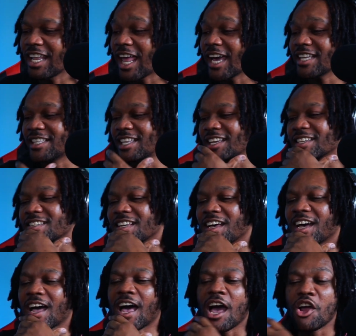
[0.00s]
I like this.
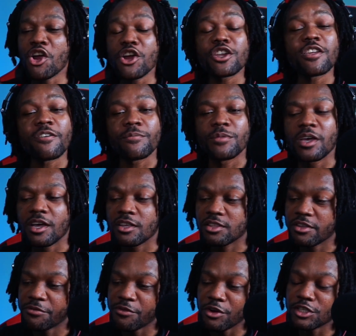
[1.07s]
I, I heard the, the
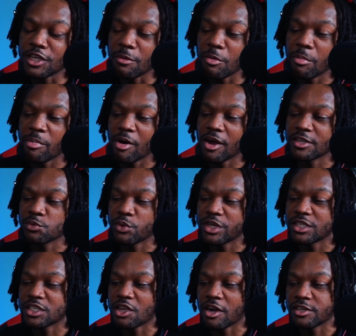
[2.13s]
the first couple bars when
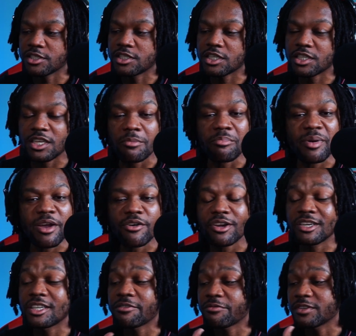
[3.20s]
he started just comparing
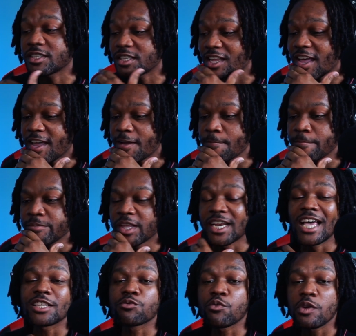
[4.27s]
the different slang, and
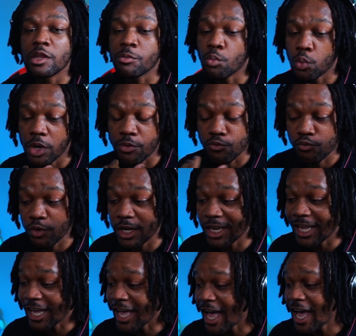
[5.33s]
that's re what
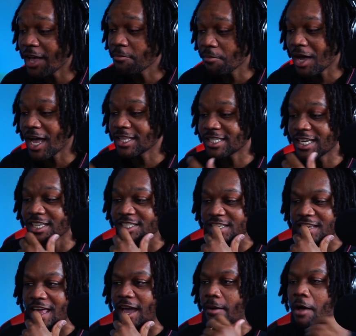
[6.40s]
really got my attention.
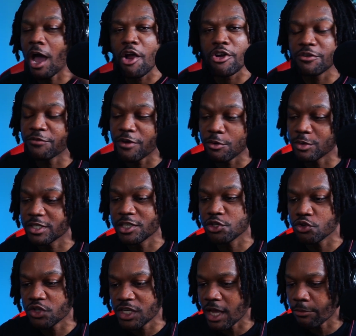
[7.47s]
Like I, I already fuck with
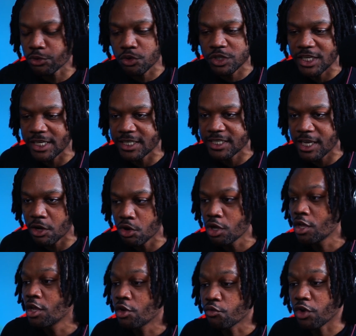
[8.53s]
Central Cee. I was gonna check this out
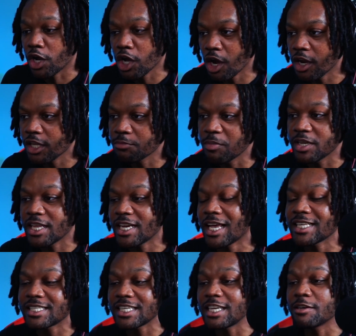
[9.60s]
regardless, but then
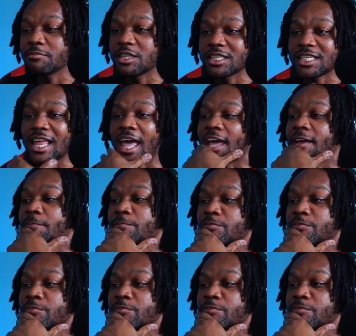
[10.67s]
I see him just like